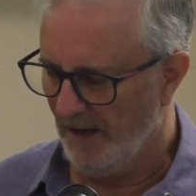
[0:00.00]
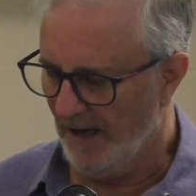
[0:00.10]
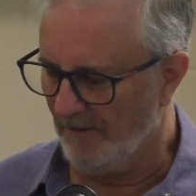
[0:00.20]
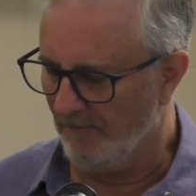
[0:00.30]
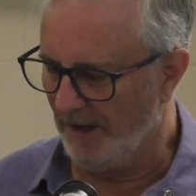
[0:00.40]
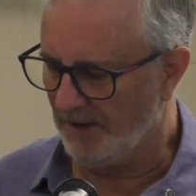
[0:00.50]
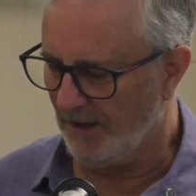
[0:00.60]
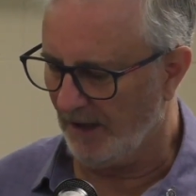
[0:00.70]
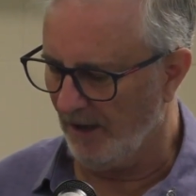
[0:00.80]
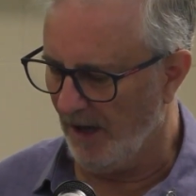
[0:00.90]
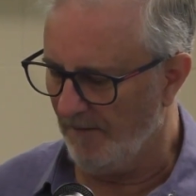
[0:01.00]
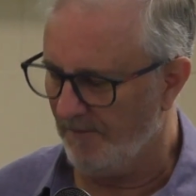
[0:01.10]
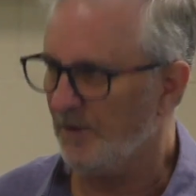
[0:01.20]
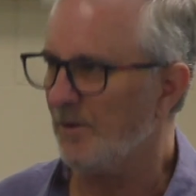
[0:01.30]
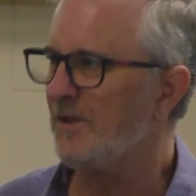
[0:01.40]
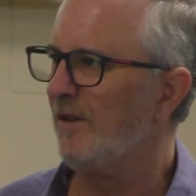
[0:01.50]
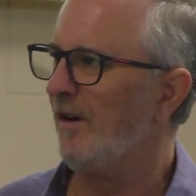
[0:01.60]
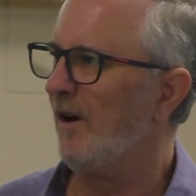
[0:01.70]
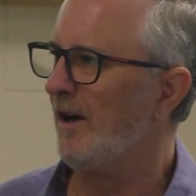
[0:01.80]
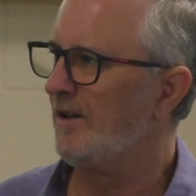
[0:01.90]
and rustic life to a
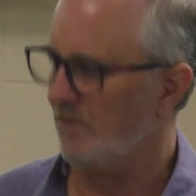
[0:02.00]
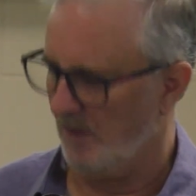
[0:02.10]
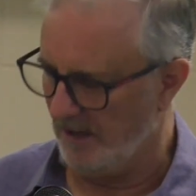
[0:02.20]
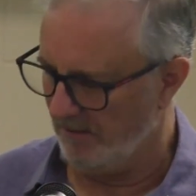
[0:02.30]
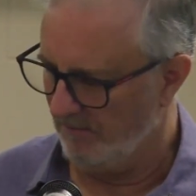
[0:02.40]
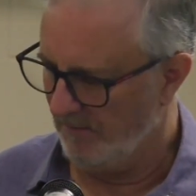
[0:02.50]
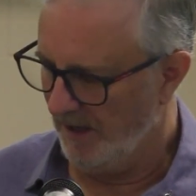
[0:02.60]
civilized one,